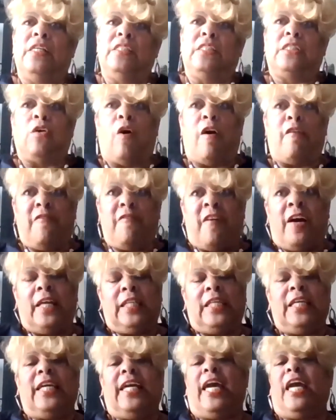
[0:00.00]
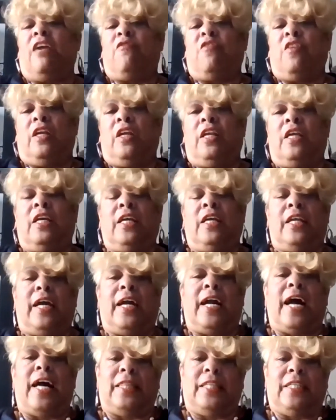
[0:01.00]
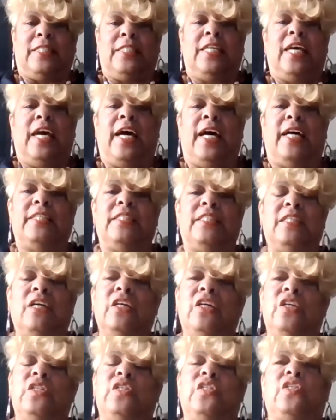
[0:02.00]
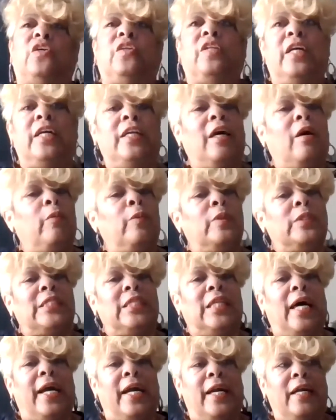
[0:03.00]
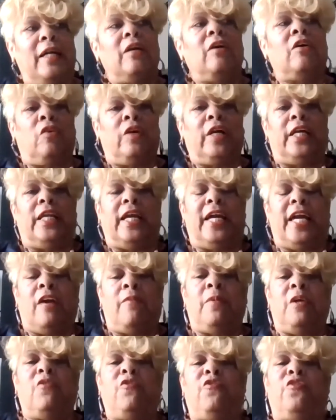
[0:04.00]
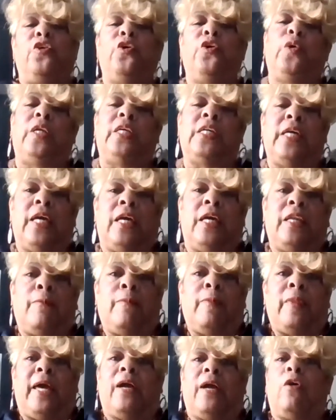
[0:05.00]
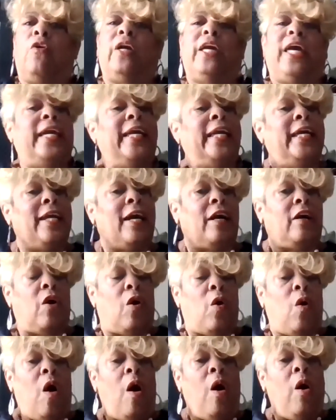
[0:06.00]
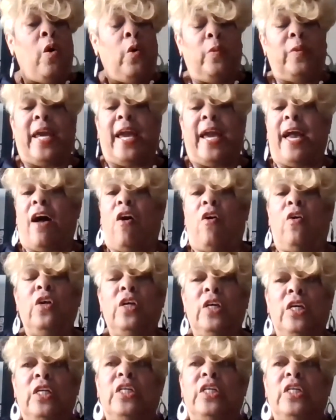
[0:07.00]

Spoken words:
So I finally gave in and I got the test. So then I was like, okay, they gave me food. And I'm like, okay, can I go home now?